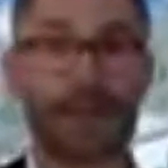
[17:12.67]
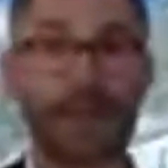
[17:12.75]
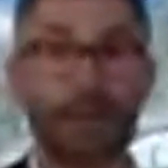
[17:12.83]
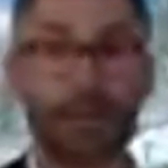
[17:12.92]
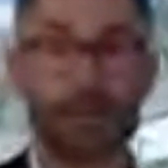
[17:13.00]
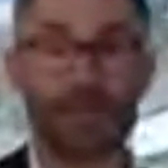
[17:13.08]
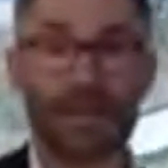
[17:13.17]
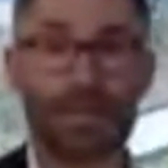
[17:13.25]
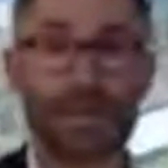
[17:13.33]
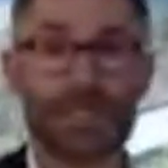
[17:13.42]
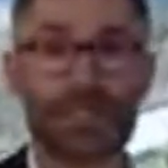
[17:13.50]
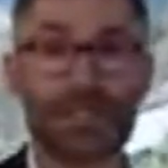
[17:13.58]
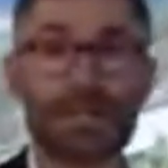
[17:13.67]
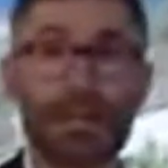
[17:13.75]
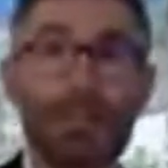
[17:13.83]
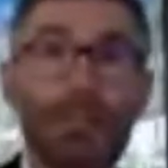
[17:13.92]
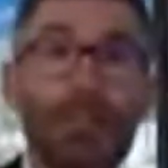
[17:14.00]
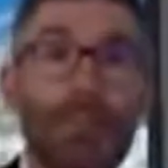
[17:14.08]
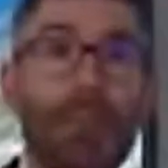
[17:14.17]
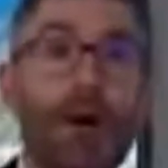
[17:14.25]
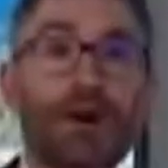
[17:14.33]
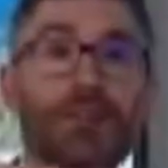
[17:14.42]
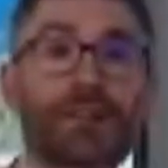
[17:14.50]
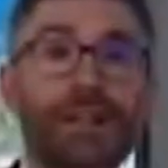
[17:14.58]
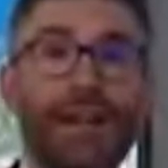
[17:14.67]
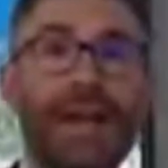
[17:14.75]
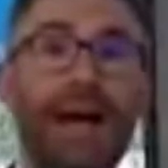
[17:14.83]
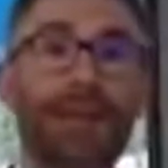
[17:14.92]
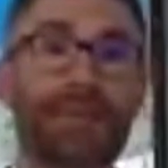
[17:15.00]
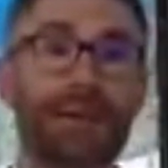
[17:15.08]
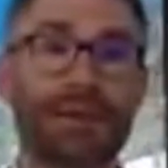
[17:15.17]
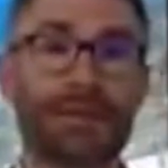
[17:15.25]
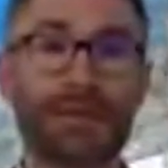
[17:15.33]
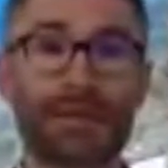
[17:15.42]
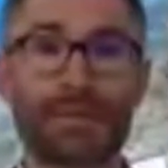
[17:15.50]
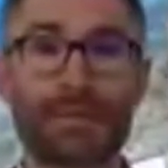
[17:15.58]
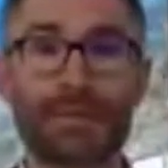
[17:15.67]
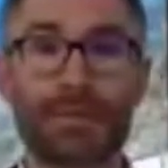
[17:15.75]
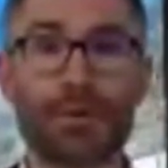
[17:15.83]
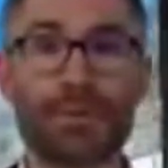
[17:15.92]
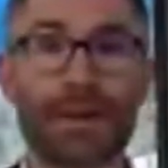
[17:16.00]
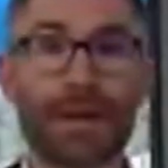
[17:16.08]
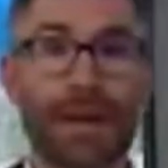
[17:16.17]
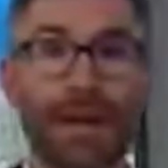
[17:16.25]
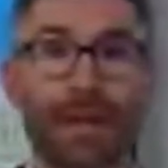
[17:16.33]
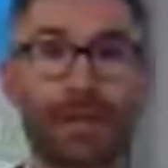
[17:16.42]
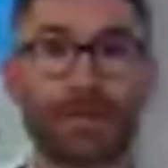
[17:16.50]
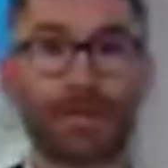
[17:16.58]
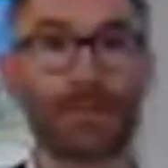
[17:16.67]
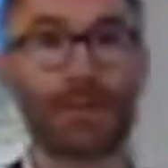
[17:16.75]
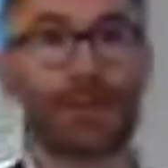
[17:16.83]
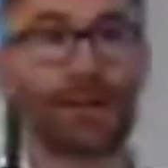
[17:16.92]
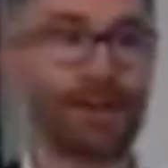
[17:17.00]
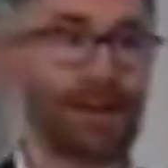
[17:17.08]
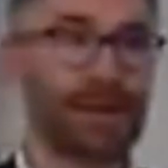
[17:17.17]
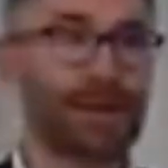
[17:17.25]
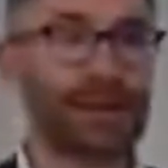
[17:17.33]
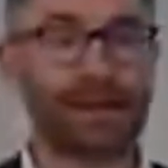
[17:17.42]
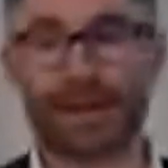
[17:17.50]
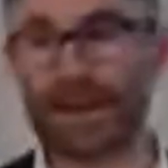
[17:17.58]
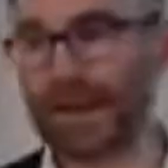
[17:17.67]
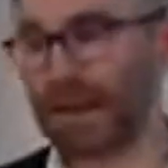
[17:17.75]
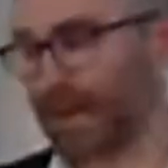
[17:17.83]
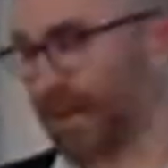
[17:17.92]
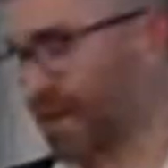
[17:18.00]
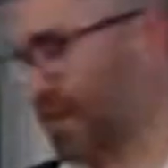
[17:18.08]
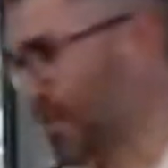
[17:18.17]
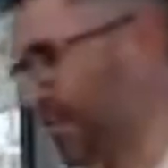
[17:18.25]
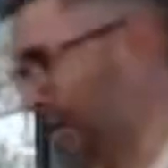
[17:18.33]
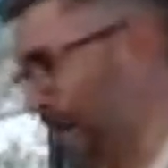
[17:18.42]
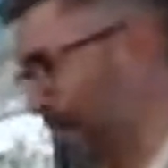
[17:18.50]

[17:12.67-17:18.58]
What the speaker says: And they want to keep us just moderately happy, We're a bit like, the